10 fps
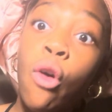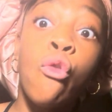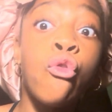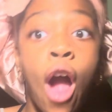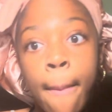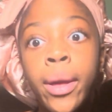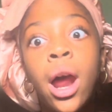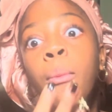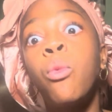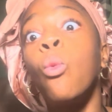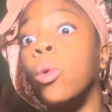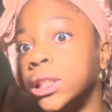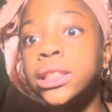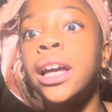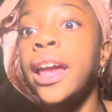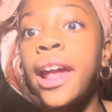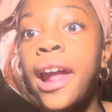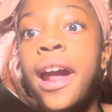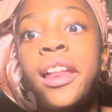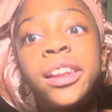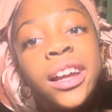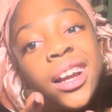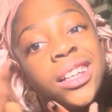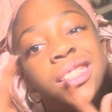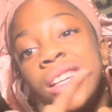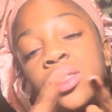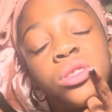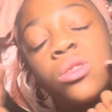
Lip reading: wrap it up once again. Like I said, did you